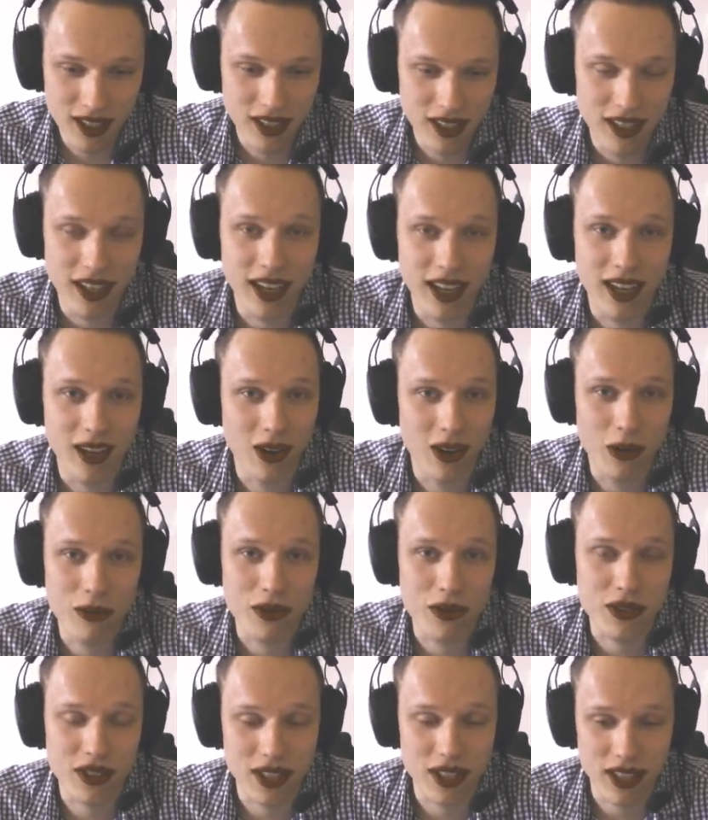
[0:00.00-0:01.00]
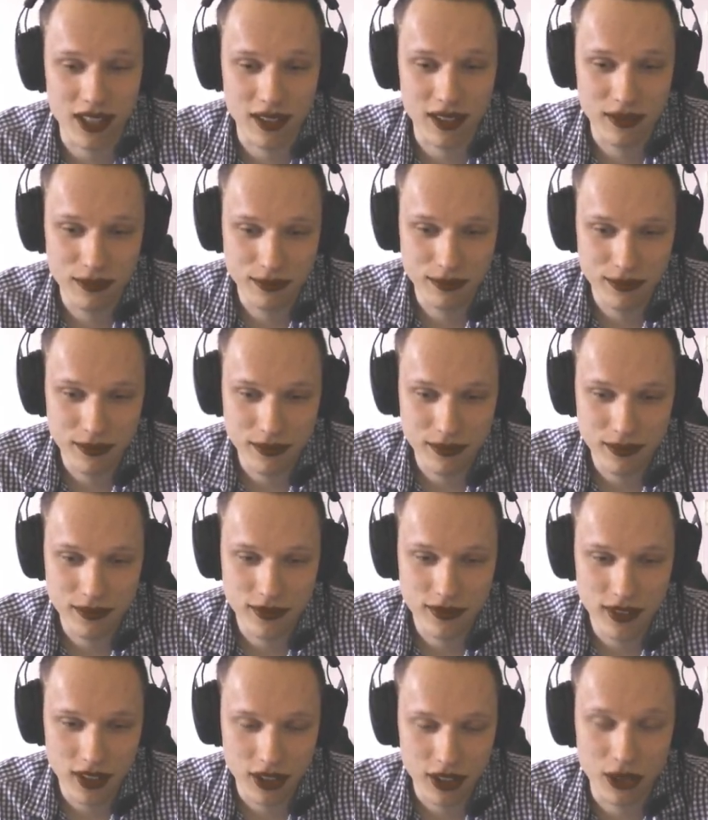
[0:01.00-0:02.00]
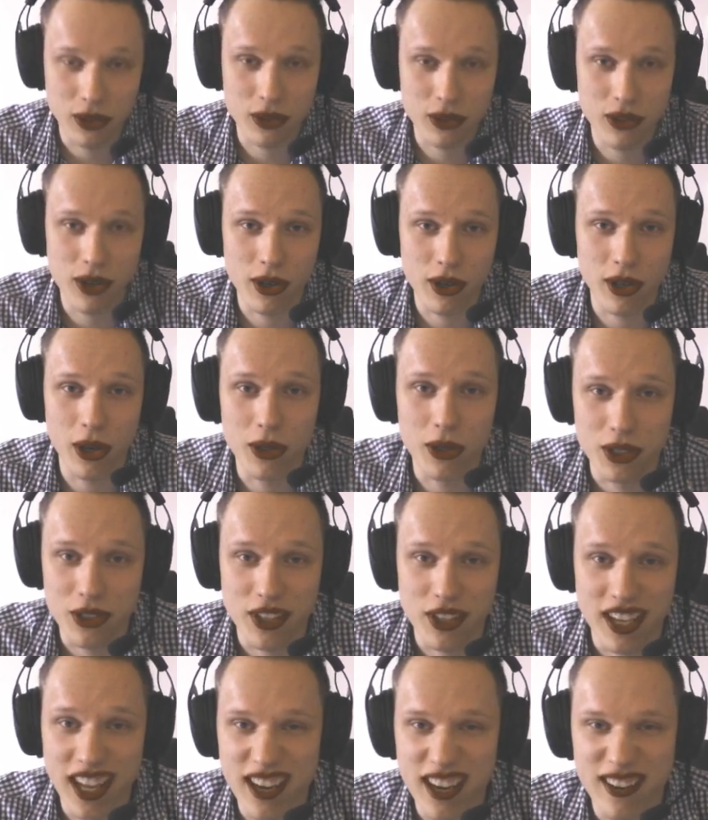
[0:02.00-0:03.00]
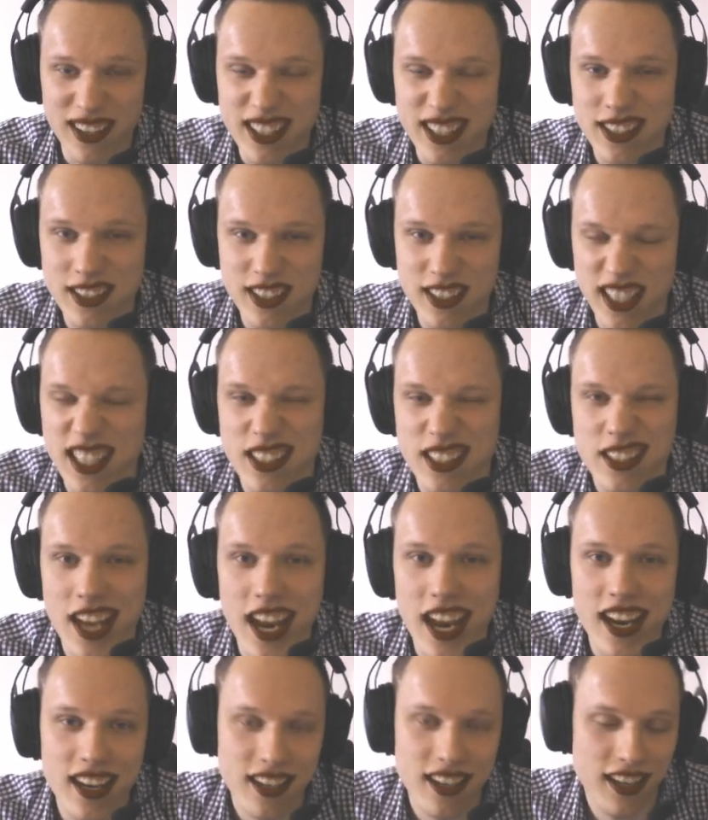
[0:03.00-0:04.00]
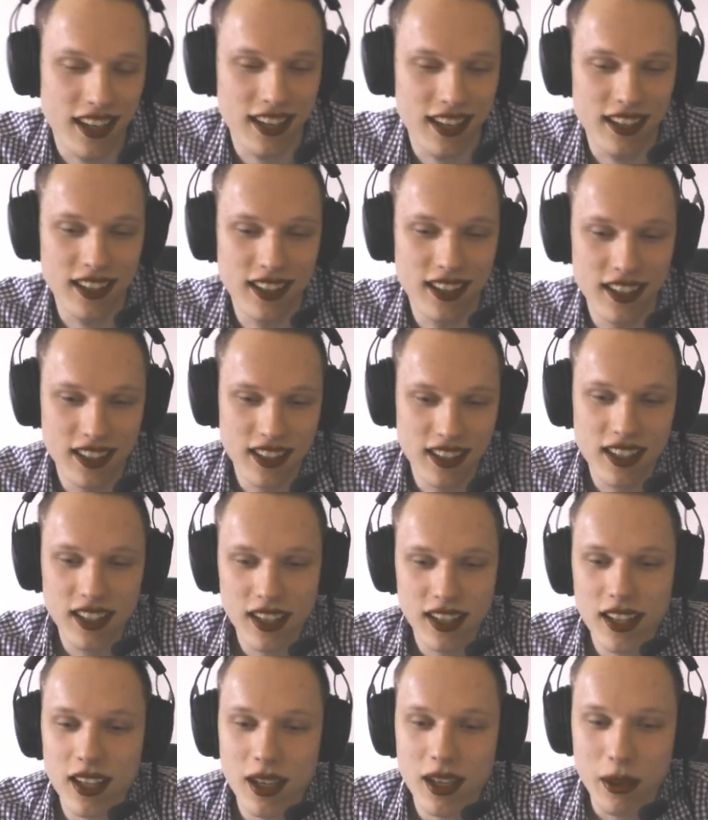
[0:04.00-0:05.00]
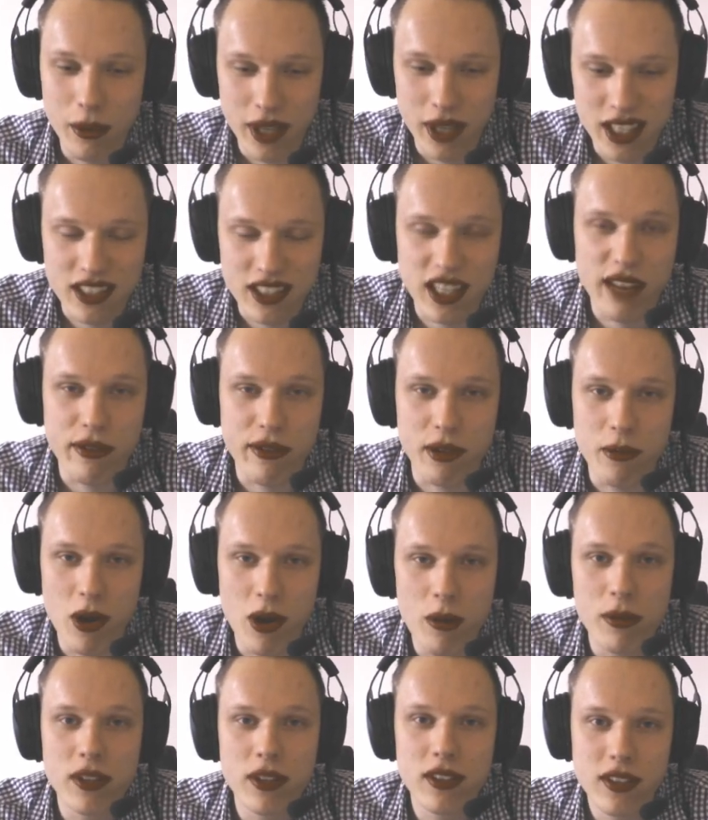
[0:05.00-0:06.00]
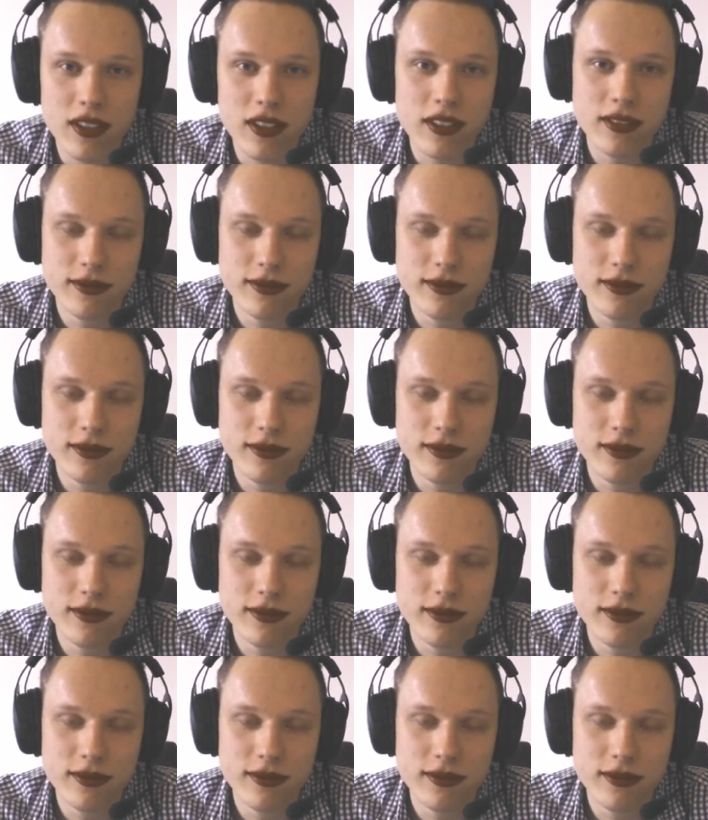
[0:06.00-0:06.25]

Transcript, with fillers: yeah, obviously, we'll grow close together each each day and with each living moment.